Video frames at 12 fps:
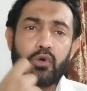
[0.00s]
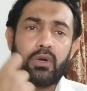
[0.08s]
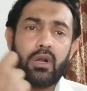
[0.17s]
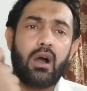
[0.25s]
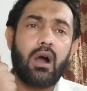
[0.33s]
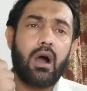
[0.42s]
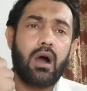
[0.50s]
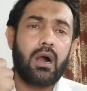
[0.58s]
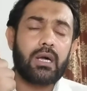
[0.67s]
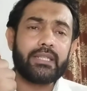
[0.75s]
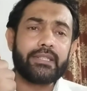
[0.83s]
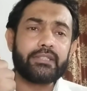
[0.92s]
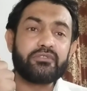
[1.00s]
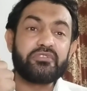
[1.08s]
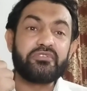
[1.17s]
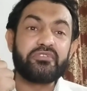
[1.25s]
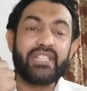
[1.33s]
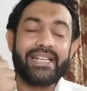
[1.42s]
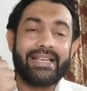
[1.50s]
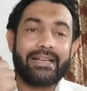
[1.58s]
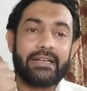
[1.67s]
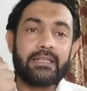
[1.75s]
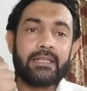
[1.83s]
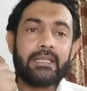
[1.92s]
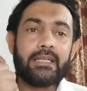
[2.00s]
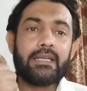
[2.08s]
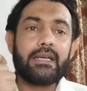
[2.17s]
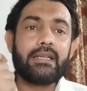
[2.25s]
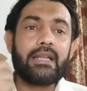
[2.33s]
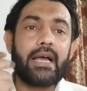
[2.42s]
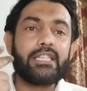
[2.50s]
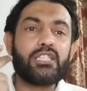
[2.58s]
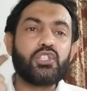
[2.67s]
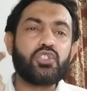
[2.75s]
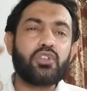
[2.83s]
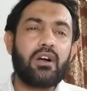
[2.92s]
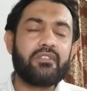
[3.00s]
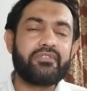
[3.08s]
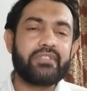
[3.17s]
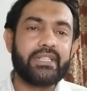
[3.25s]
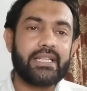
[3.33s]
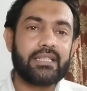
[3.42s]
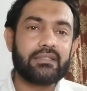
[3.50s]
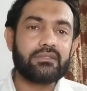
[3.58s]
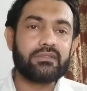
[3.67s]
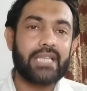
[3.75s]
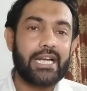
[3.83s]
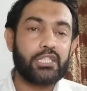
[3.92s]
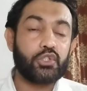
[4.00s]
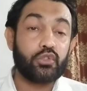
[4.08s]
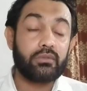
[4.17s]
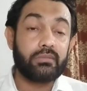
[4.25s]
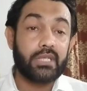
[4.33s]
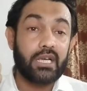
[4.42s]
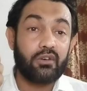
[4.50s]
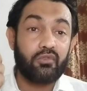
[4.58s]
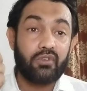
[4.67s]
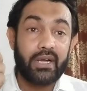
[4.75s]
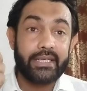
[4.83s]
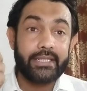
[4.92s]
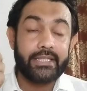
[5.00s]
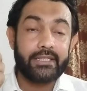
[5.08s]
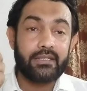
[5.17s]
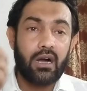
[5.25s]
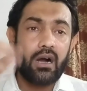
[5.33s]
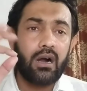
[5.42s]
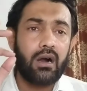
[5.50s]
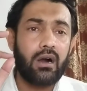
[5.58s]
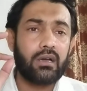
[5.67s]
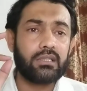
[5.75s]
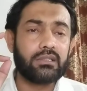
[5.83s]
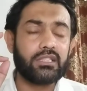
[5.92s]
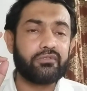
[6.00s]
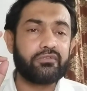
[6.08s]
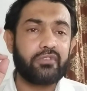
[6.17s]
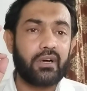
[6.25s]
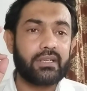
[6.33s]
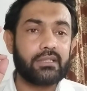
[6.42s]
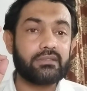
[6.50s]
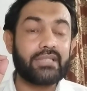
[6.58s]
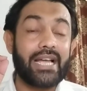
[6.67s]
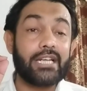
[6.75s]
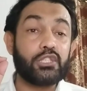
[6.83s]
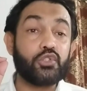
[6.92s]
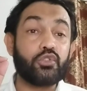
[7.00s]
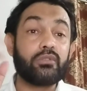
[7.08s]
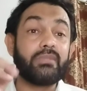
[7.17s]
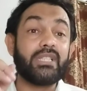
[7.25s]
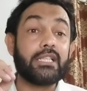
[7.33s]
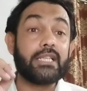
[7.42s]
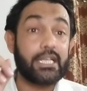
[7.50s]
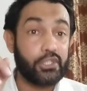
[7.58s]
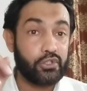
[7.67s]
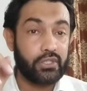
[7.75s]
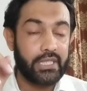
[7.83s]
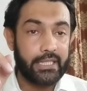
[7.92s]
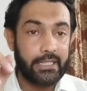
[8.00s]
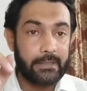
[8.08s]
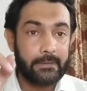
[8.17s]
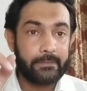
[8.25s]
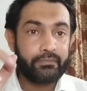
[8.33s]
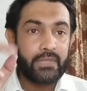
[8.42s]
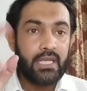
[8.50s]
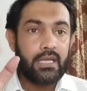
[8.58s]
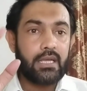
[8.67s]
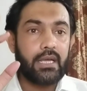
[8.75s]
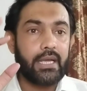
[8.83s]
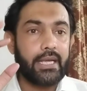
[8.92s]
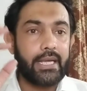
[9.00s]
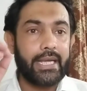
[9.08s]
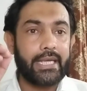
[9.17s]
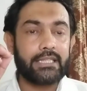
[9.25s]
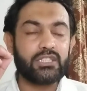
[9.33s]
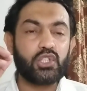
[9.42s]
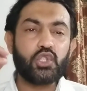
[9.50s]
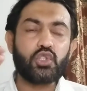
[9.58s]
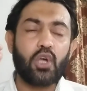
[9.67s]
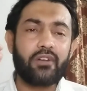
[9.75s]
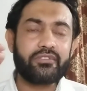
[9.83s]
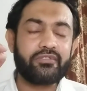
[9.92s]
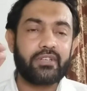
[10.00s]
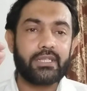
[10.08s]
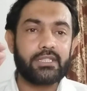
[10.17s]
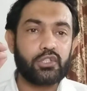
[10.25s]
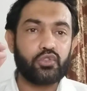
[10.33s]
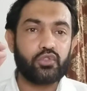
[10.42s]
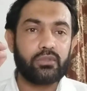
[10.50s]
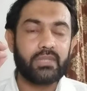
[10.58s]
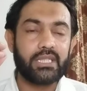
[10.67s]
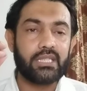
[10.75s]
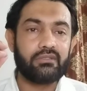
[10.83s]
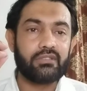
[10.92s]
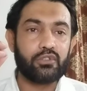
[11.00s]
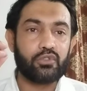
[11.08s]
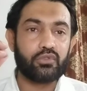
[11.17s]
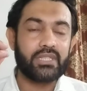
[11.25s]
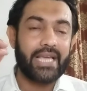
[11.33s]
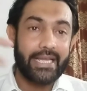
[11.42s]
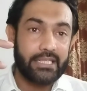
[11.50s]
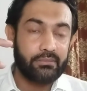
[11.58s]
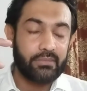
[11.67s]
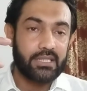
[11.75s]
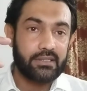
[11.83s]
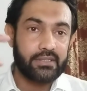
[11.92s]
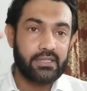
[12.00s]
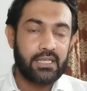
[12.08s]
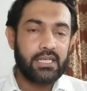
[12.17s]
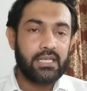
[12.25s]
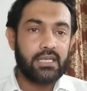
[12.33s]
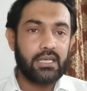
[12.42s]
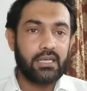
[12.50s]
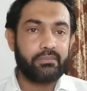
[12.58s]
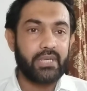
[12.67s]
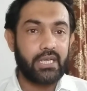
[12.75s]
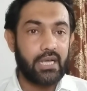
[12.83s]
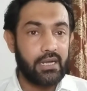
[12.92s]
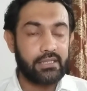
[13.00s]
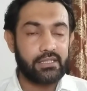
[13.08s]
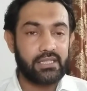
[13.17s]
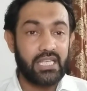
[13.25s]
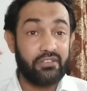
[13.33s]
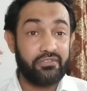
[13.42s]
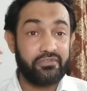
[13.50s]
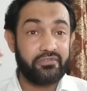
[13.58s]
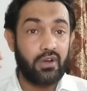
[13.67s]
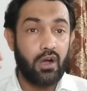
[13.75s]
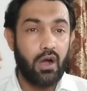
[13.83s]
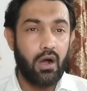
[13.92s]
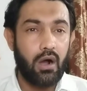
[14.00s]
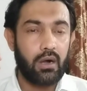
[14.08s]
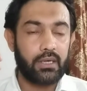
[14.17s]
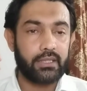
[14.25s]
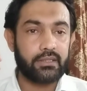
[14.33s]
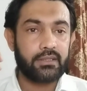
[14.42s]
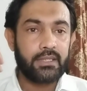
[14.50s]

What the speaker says: hard feeding like straw feeding, that should be avoided. All the fodder that should be lush green and soft fodder should be given to the animals, because if hard